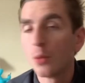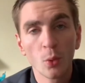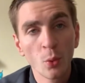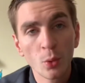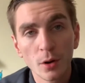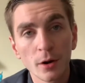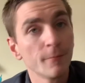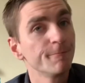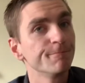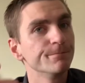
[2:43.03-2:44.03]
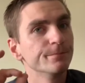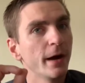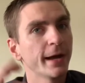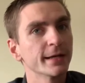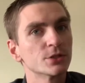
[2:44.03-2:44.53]
Or
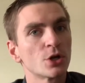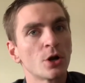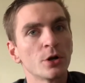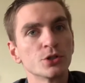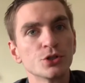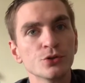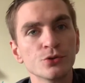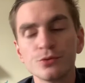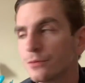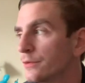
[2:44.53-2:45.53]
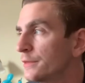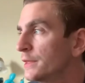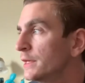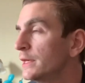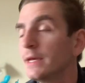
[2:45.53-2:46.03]
I can turn to
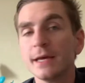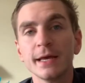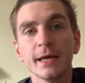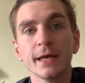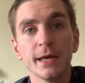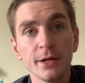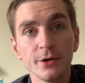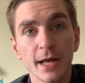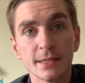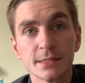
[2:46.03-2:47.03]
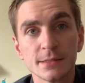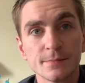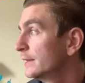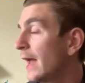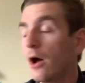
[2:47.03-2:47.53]
the internet.
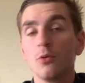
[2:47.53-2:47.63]
Now,